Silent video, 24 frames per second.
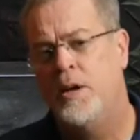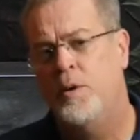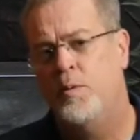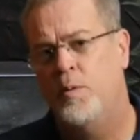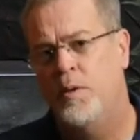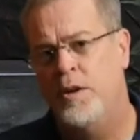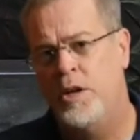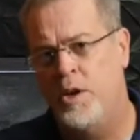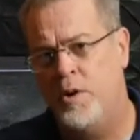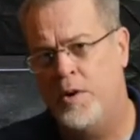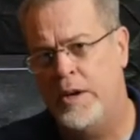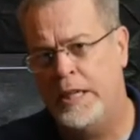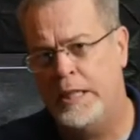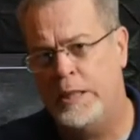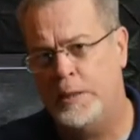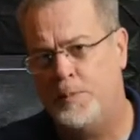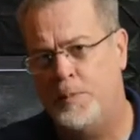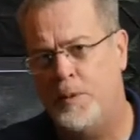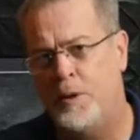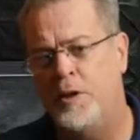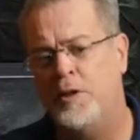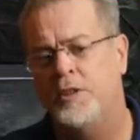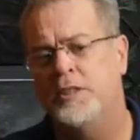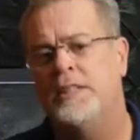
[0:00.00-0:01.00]
we're knowing his
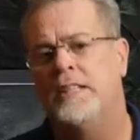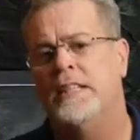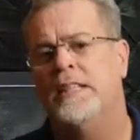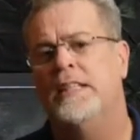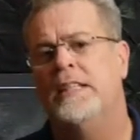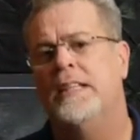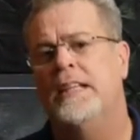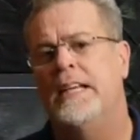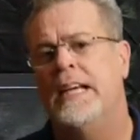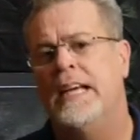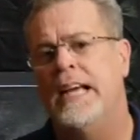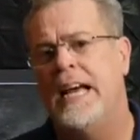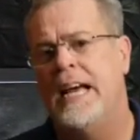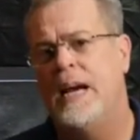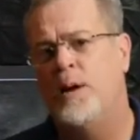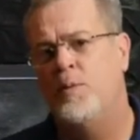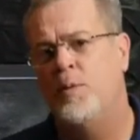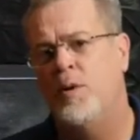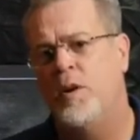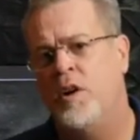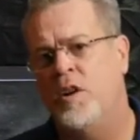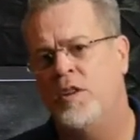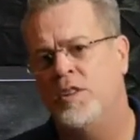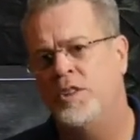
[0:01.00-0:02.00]
person and
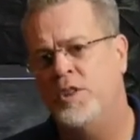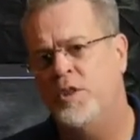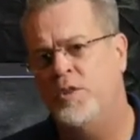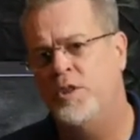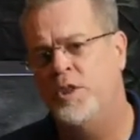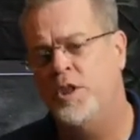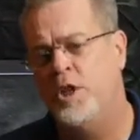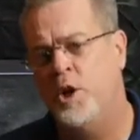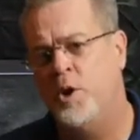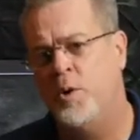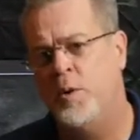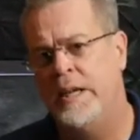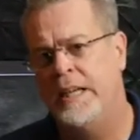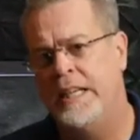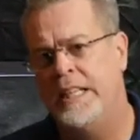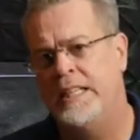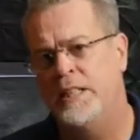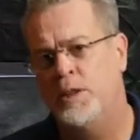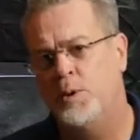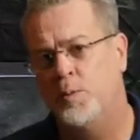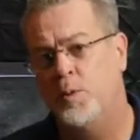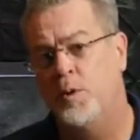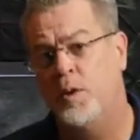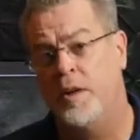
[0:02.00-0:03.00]
we're also knowing
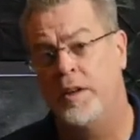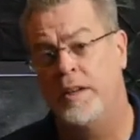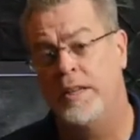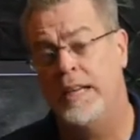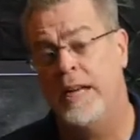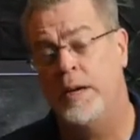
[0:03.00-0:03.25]
his work.